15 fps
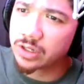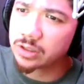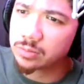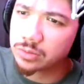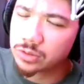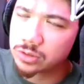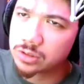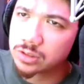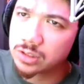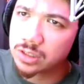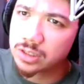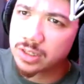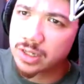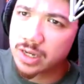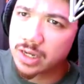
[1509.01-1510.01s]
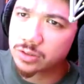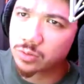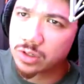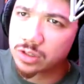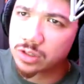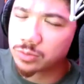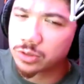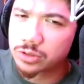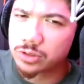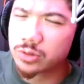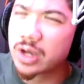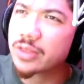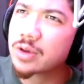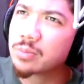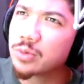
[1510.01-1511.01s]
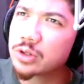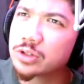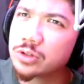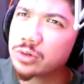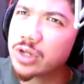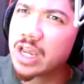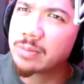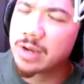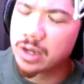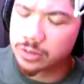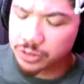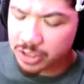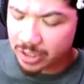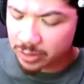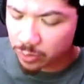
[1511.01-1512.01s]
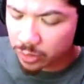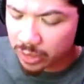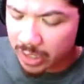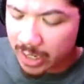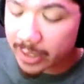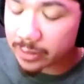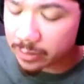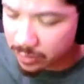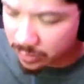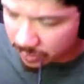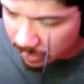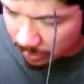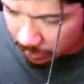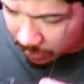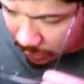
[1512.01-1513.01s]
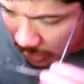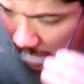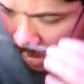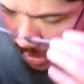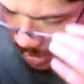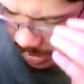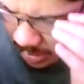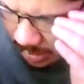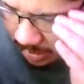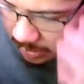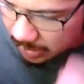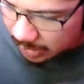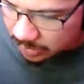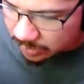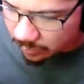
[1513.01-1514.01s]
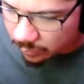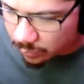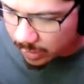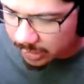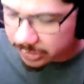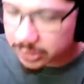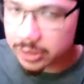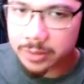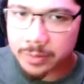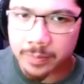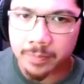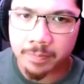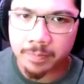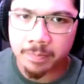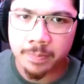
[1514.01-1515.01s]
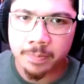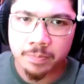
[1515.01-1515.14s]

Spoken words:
It is available, as well as book two. I think book two came out January 8th, so it's nice and fresh.